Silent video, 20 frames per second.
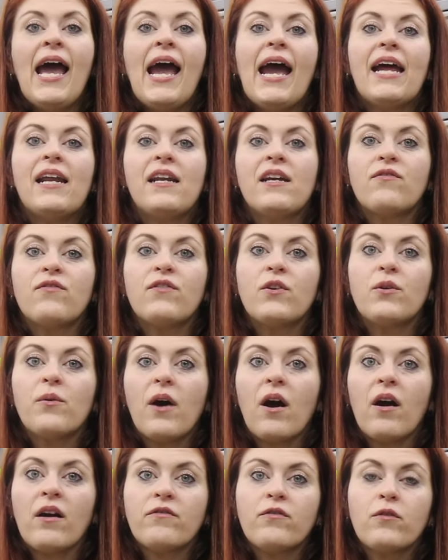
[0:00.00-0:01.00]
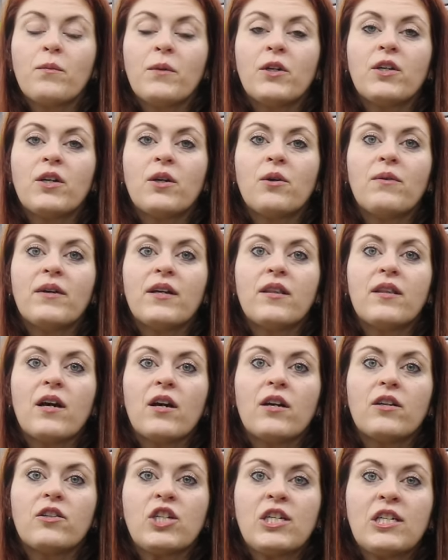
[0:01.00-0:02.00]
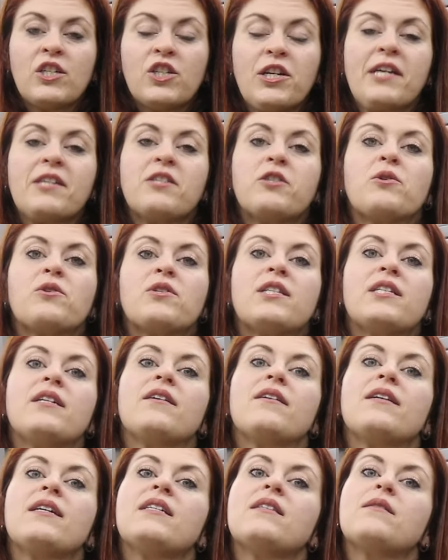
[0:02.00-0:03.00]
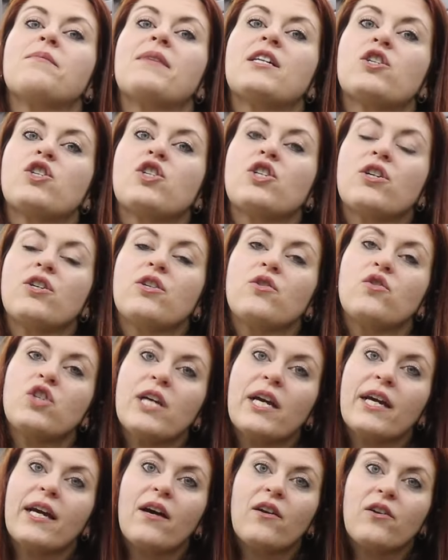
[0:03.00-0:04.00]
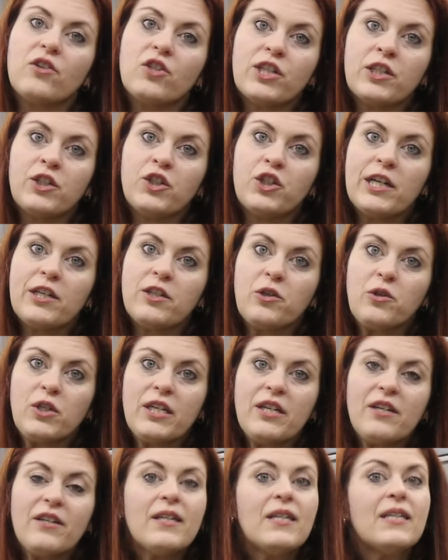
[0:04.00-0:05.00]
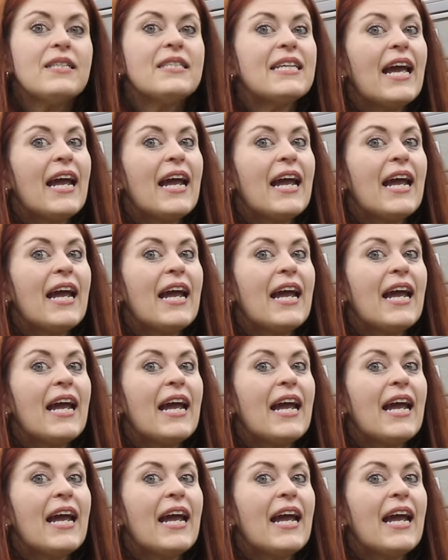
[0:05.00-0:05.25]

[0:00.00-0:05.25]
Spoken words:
And if you aren't familiar with our Gene Chaser series, make sure you check out our Gene Chaser series.